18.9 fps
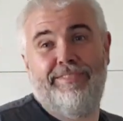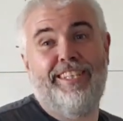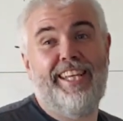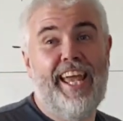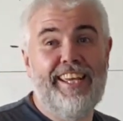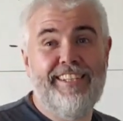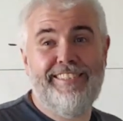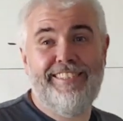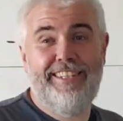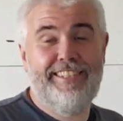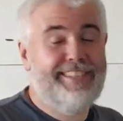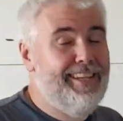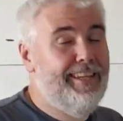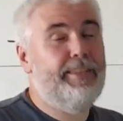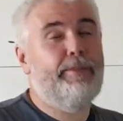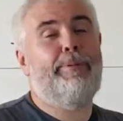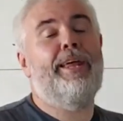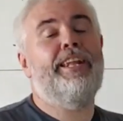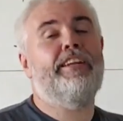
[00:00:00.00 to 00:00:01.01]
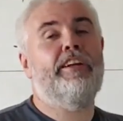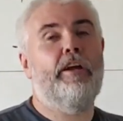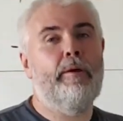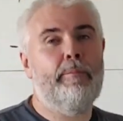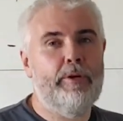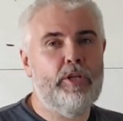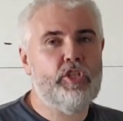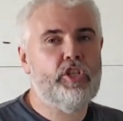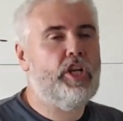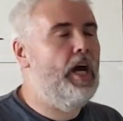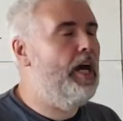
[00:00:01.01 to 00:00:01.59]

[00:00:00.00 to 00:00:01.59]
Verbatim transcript: Test it, depending on how much